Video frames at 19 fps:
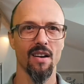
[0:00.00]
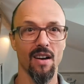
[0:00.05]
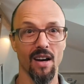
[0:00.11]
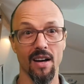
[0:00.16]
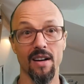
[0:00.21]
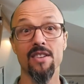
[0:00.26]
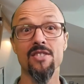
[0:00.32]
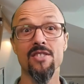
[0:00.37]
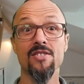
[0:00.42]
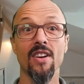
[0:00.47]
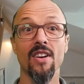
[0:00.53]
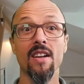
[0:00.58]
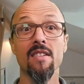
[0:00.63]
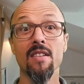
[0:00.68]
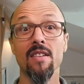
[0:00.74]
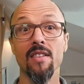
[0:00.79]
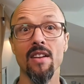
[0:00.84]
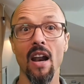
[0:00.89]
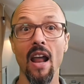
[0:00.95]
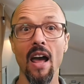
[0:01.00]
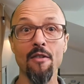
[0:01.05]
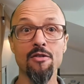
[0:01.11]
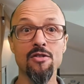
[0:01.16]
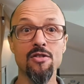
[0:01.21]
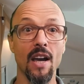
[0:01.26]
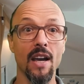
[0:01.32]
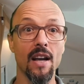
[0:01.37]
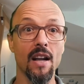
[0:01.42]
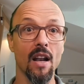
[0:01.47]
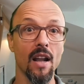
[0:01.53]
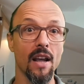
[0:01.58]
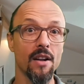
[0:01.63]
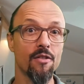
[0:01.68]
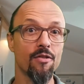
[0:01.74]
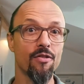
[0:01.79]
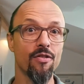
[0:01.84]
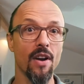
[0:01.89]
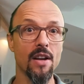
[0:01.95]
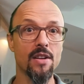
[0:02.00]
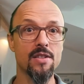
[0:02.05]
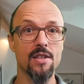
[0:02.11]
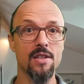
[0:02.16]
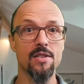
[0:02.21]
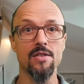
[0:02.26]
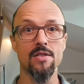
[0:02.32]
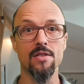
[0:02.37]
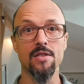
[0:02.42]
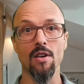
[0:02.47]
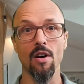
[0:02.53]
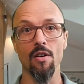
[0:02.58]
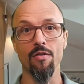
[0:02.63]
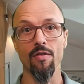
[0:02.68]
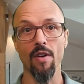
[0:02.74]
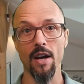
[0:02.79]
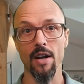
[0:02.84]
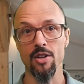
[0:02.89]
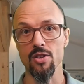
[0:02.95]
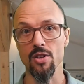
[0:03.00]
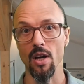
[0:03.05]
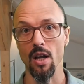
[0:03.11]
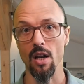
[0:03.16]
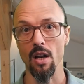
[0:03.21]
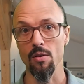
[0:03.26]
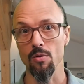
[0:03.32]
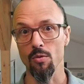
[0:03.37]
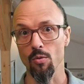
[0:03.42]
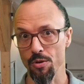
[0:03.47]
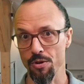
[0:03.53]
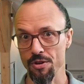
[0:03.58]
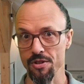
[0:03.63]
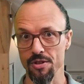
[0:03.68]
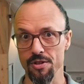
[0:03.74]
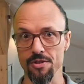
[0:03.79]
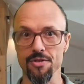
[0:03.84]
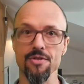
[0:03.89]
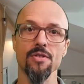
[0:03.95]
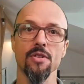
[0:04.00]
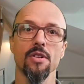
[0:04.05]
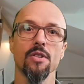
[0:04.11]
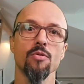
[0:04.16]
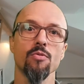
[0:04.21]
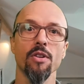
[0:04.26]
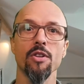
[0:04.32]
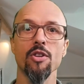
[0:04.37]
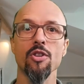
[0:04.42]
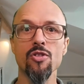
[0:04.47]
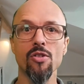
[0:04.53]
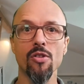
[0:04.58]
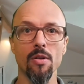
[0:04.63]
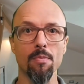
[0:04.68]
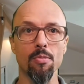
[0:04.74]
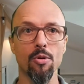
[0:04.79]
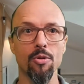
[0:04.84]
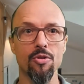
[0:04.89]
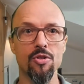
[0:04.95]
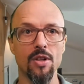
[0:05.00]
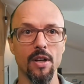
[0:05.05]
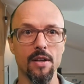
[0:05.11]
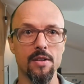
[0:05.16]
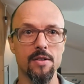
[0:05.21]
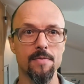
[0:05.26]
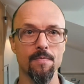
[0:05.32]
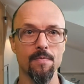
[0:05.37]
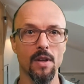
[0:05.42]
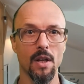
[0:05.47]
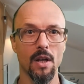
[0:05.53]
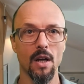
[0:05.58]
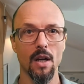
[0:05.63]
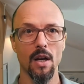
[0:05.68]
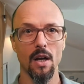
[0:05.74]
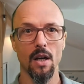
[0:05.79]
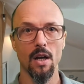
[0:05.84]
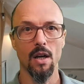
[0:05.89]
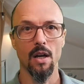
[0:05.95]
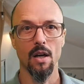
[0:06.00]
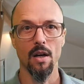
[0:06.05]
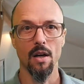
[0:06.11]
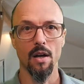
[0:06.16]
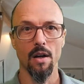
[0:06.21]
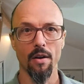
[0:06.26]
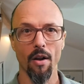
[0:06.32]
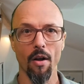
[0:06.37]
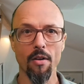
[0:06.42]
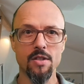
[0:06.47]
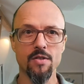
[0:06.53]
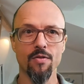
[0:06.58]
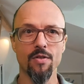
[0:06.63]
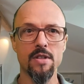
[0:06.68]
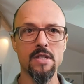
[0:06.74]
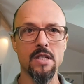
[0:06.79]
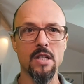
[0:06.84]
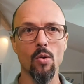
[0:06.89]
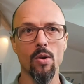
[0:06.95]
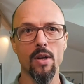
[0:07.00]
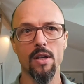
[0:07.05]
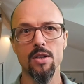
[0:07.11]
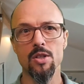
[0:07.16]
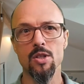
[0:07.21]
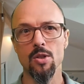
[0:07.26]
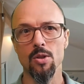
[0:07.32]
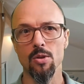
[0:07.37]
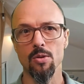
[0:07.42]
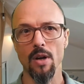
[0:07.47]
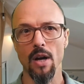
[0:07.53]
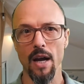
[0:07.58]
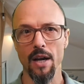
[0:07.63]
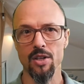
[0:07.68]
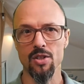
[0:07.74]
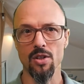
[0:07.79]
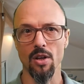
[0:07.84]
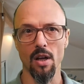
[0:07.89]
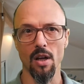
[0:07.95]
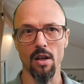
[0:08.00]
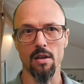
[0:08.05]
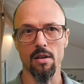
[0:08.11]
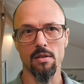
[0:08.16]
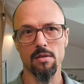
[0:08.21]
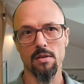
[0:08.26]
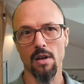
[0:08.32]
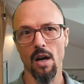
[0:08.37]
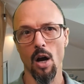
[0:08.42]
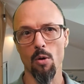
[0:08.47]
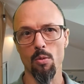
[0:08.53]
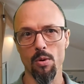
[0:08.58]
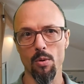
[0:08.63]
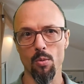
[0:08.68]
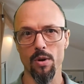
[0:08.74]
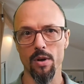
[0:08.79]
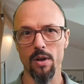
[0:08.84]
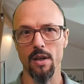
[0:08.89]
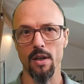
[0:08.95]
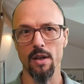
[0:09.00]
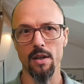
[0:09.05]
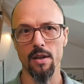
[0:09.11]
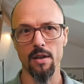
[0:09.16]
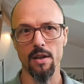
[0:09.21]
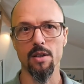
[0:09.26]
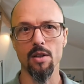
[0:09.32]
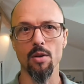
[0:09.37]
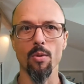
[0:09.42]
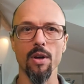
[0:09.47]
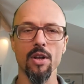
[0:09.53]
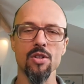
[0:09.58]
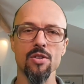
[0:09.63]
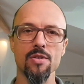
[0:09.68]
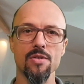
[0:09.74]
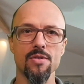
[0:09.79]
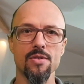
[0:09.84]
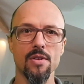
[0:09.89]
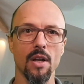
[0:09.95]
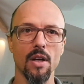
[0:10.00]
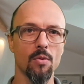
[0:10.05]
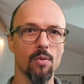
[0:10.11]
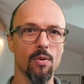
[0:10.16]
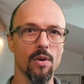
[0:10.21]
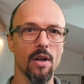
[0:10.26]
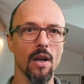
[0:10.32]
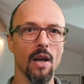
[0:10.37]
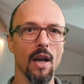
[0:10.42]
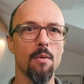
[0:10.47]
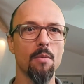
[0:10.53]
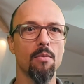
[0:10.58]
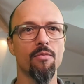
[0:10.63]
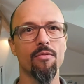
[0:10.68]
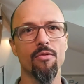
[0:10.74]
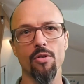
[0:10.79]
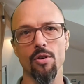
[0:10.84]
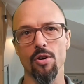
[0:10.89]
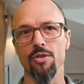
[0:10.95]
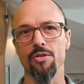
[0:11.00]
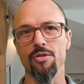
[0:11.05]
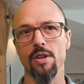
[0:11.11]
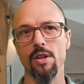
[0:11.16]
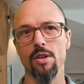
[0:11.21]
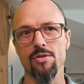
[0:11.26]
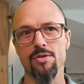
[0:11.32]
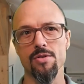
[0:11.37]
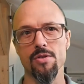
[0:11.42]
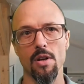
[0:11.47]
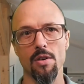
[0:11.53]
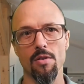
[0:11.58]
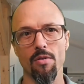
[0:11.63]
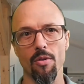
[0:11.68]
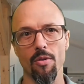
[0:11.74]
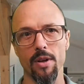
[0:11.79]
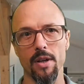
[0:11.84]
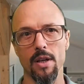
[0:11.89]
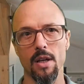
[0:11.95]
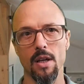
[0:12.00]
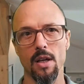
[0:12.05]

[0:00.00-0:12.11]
understand the life cycle and phases of Agile versus traditional projects. Let's first look into Agile, how we work in iterations and we aim for continuous delivery.